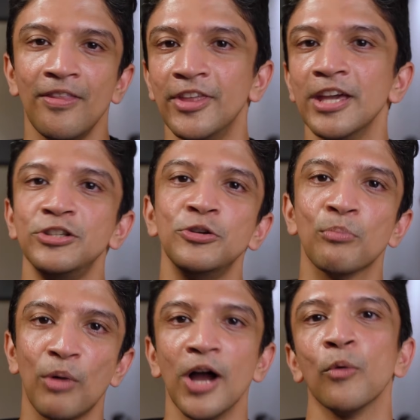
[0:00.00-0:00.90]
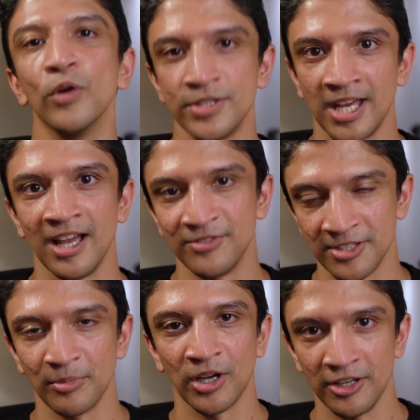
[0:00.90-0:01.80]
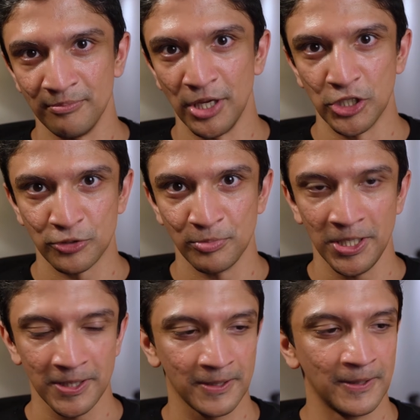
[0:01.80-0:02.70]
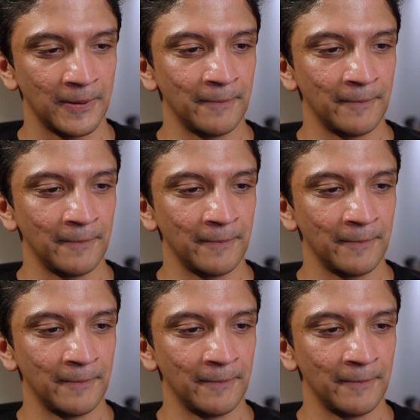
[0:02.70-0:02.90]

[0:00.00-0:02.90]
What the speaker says: then you might want to have some kind of benchmark.